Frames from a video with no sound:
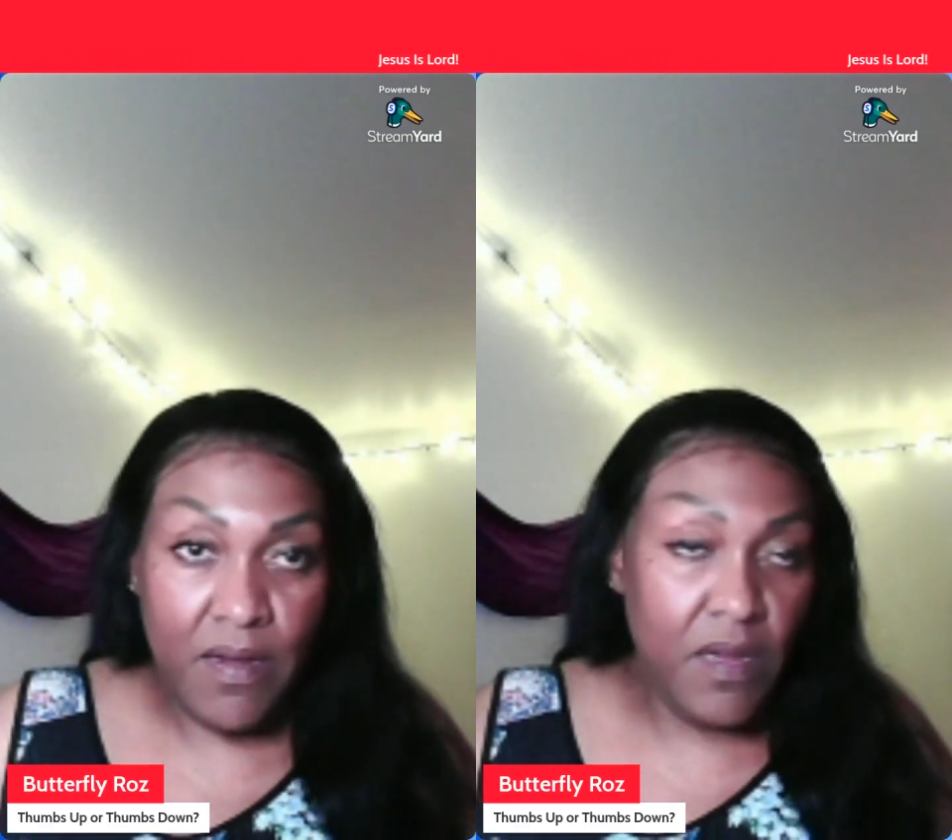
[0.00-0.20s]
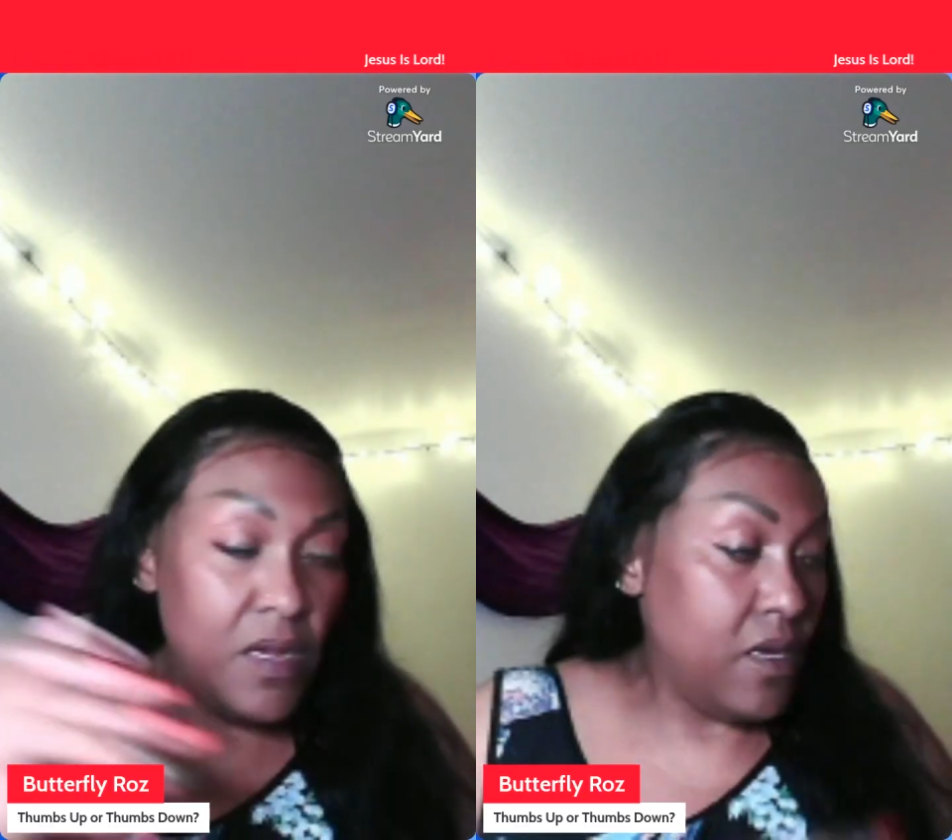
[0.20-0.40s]

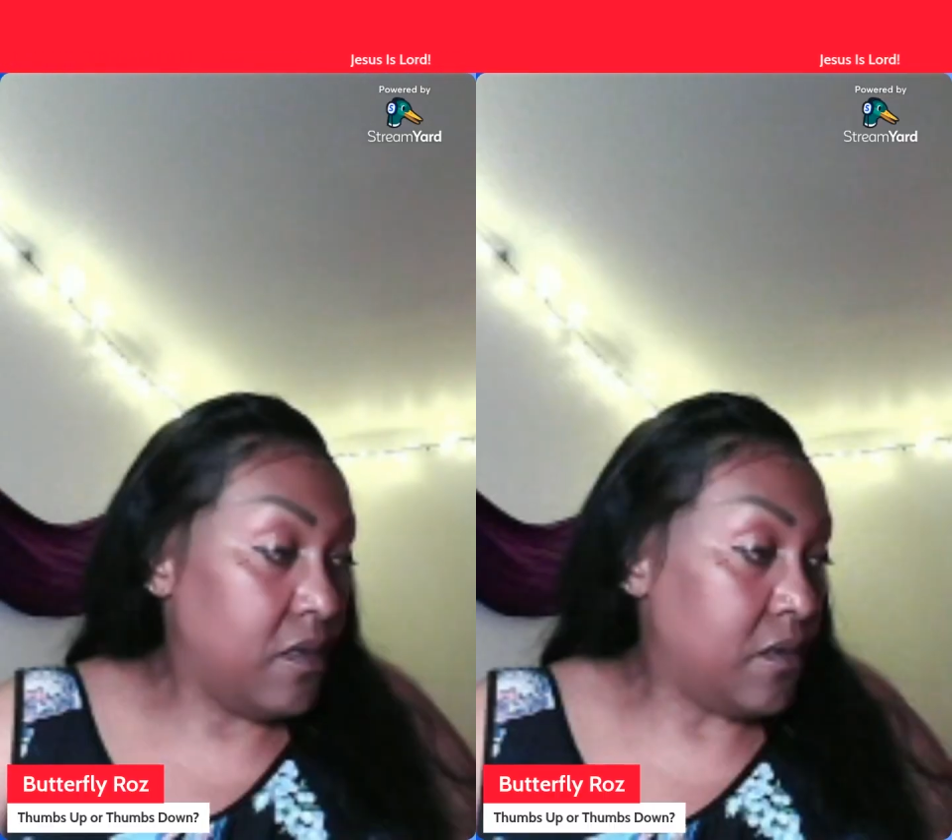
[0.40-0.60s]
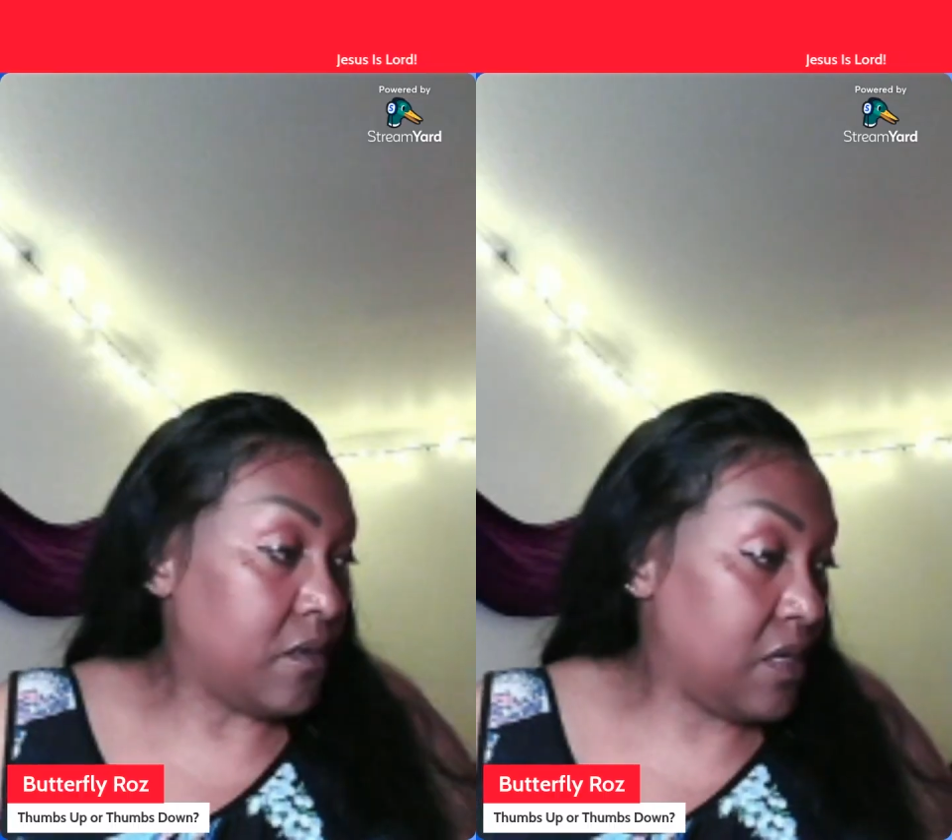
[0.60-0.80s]

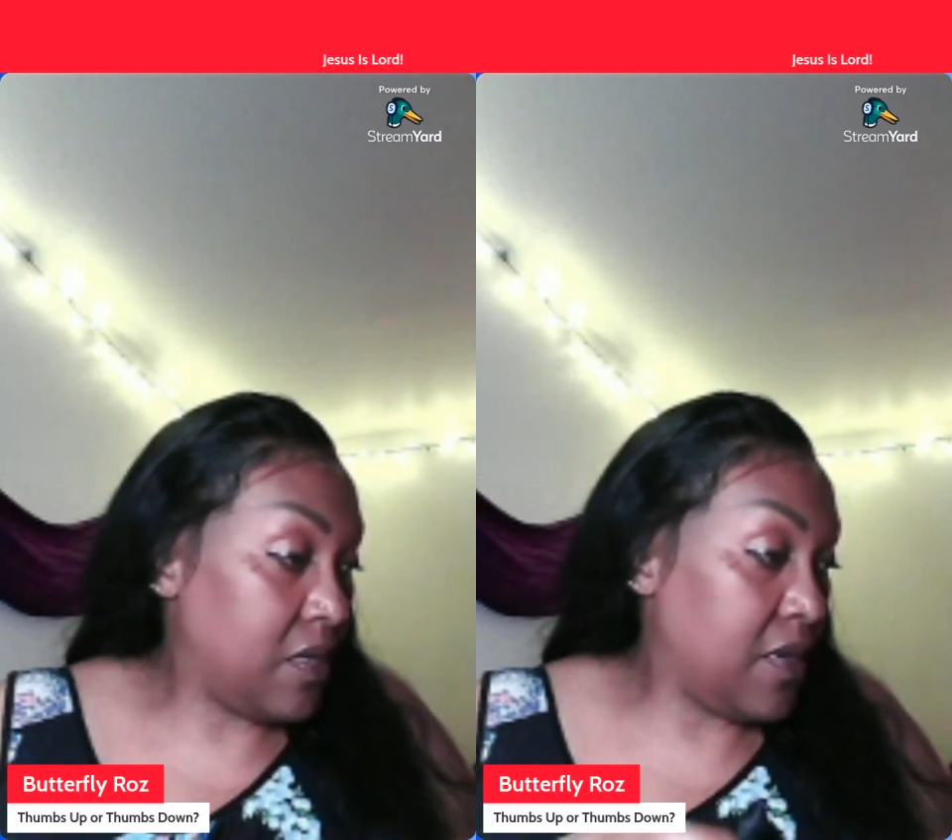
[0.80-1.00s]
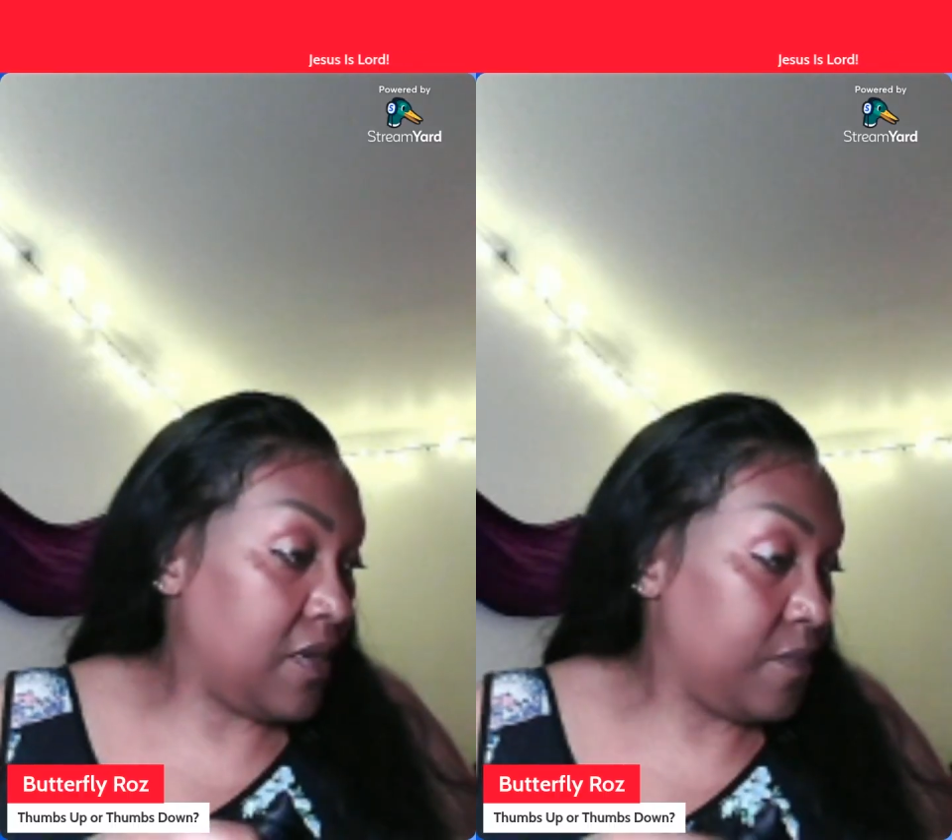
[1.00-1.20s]
Okay.
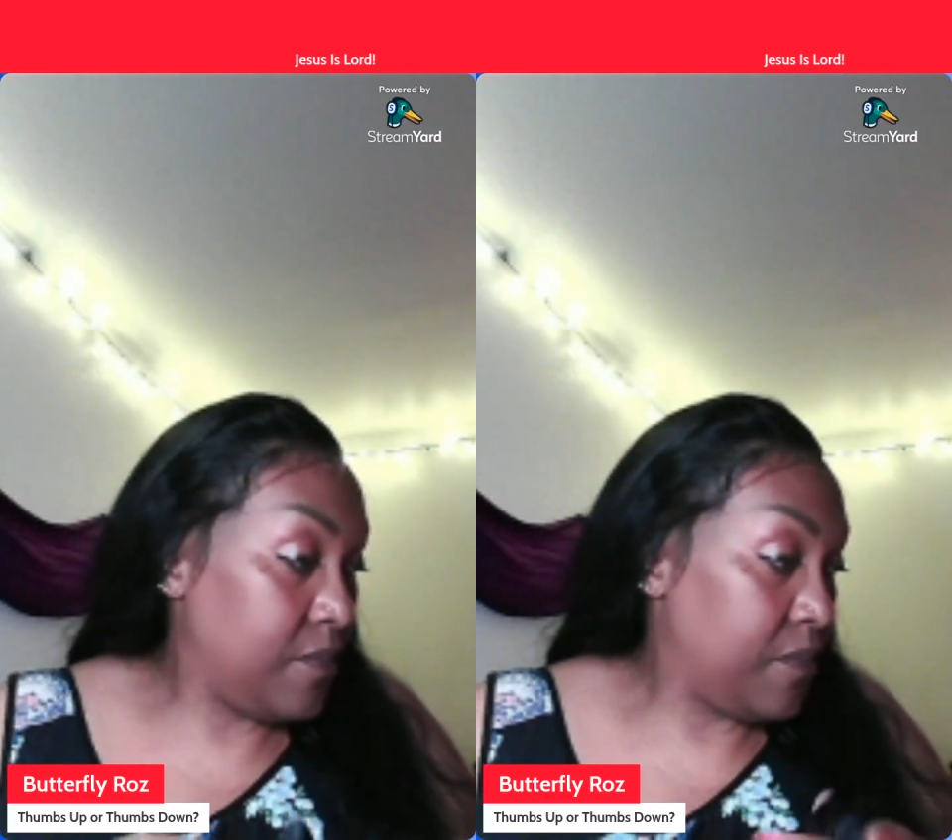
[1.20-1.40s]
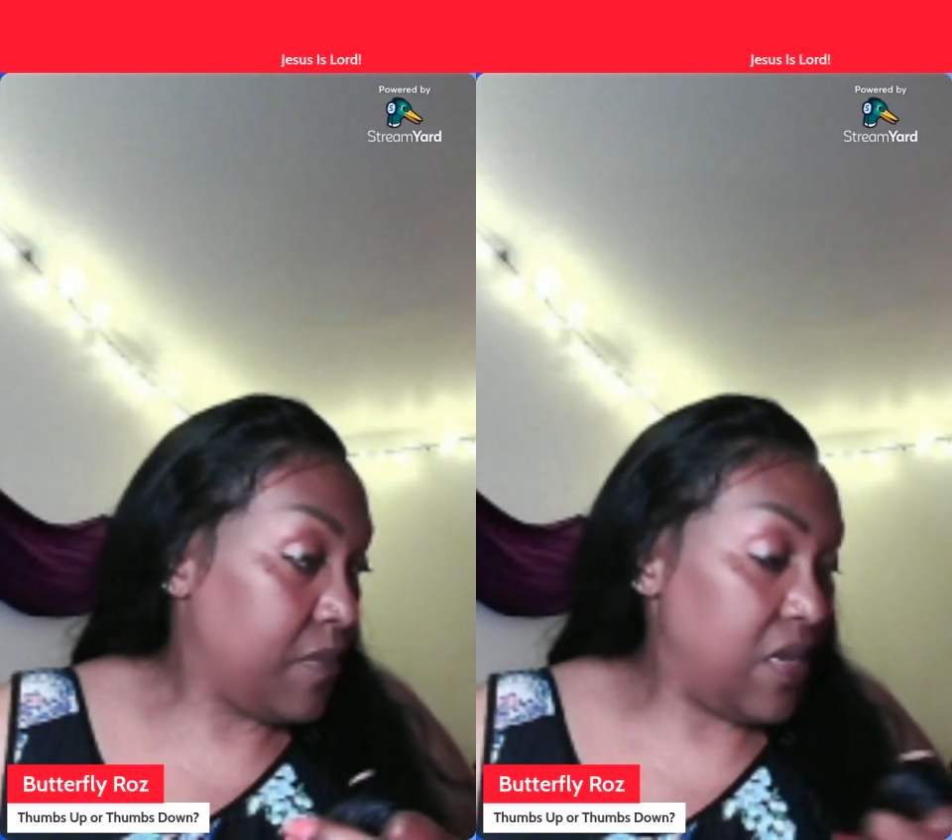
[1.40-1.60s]

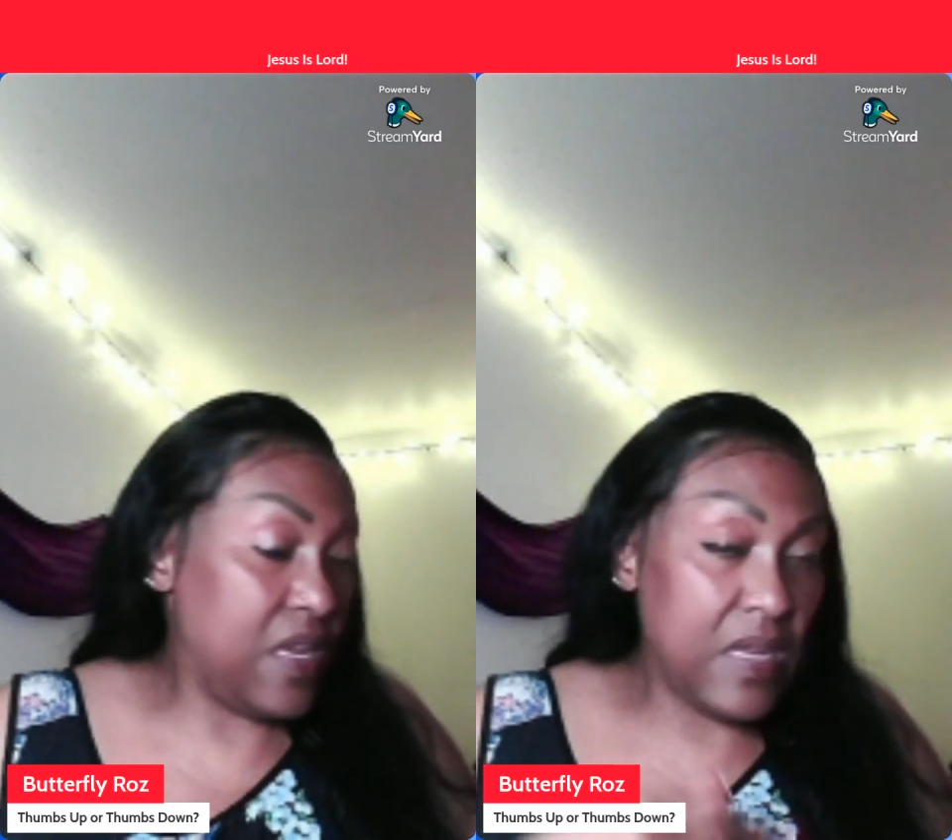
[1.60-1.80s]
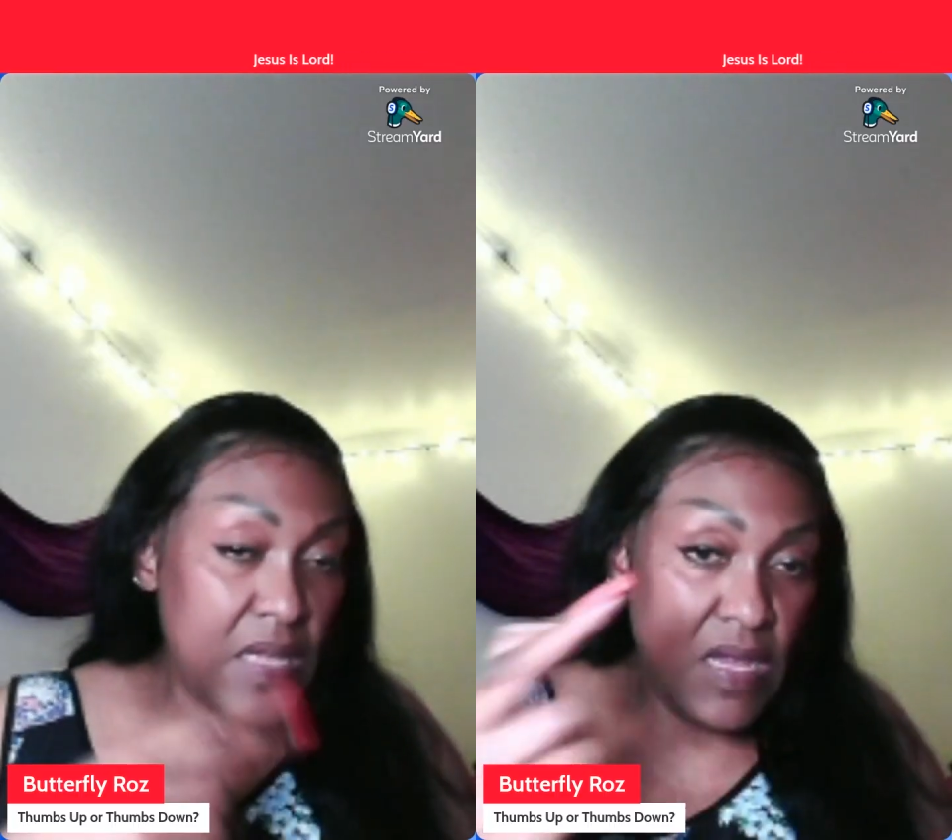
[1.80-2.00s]
And again,